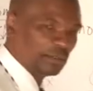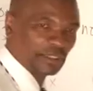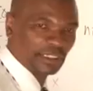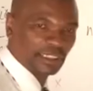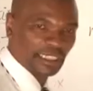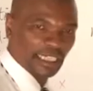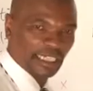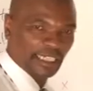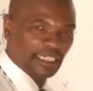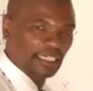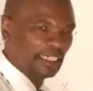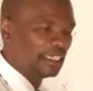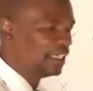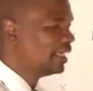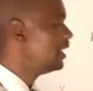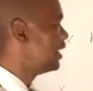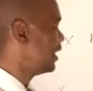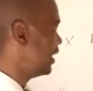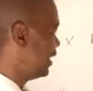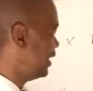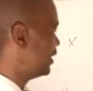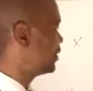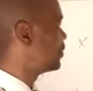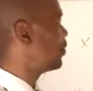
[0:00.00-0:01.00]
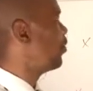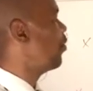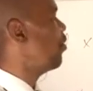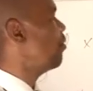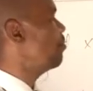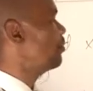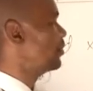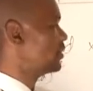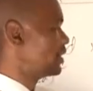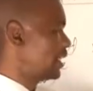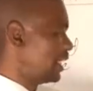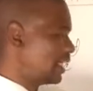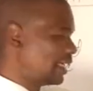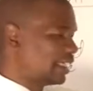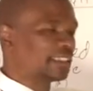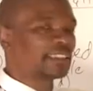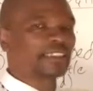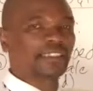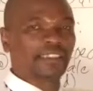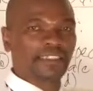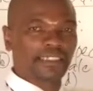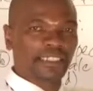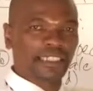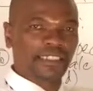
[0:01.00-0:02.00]
say it's homozygous
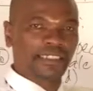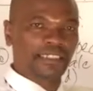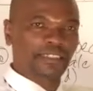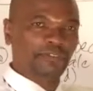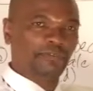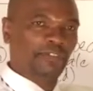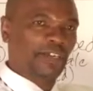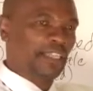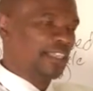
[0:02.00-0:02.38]
recessive. I